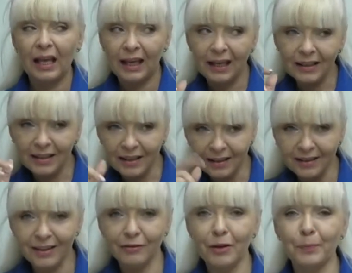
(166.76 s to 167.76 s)
This is
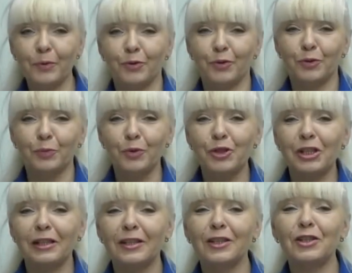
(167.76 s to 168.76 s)
the answer to your
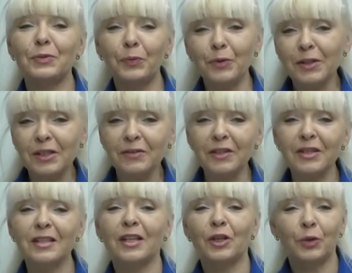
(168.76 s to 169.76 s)
questions
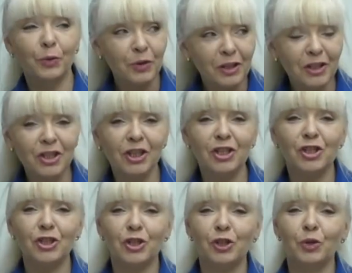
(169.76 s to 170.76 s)
whether 8
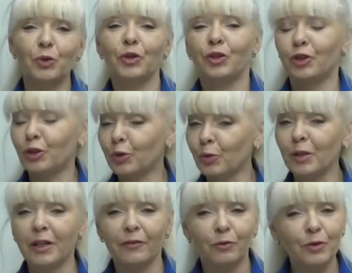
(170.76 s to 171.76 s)
millimeter and 12
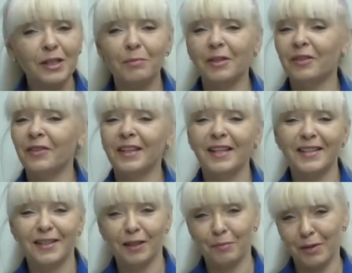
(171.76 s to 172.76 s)
millimeter wide
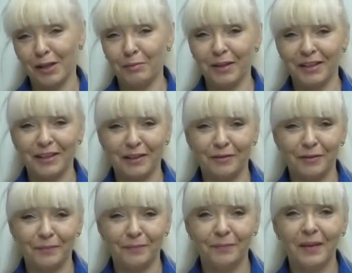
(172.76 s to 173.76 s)
rigoline bones
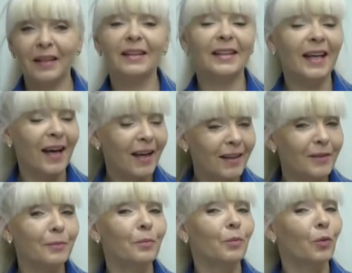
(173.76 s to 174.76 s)
can be used.
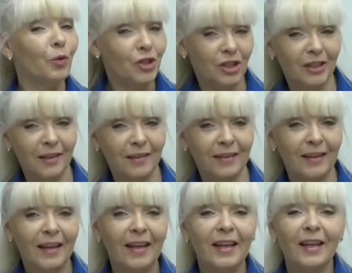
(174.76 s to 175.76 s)

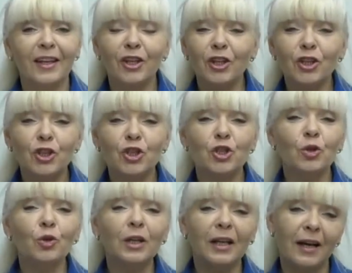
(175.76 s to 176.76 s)
Certainly
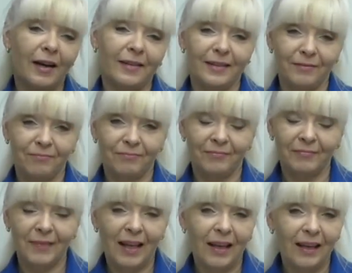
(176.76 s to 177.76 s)
they can be
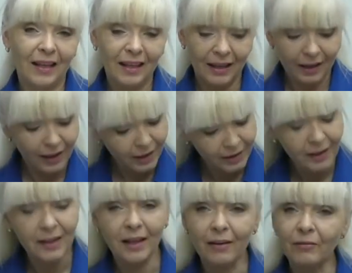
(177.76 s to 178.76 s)
used. I
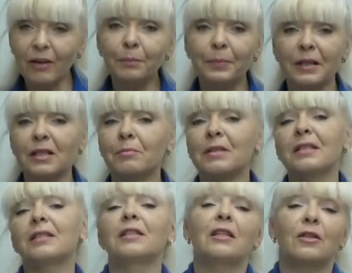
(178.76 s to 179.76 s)
will demonstrate it
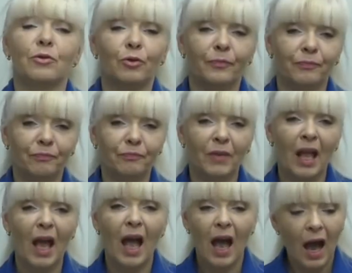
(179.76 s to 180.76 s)
for you.
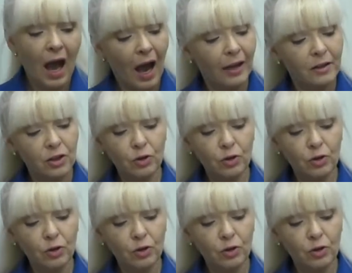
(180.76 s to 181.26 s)
I will